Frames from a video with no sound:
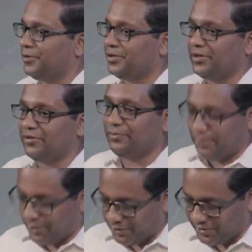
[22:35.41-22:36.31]
Let me
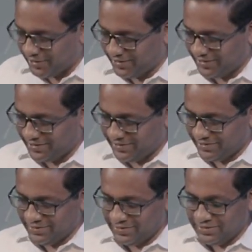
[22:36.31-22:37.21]
apply the truth this
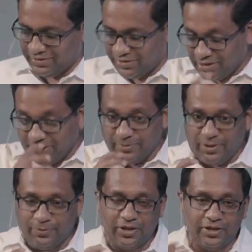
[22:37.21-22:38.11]
way
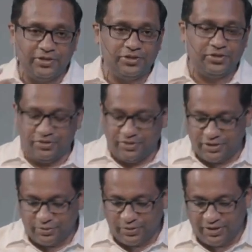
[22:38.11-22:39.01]
James
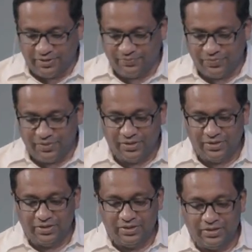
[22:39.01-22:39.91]
pictures lust
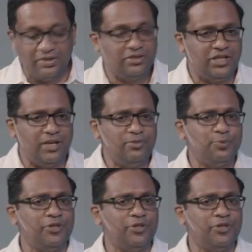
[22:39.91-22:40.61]
and sin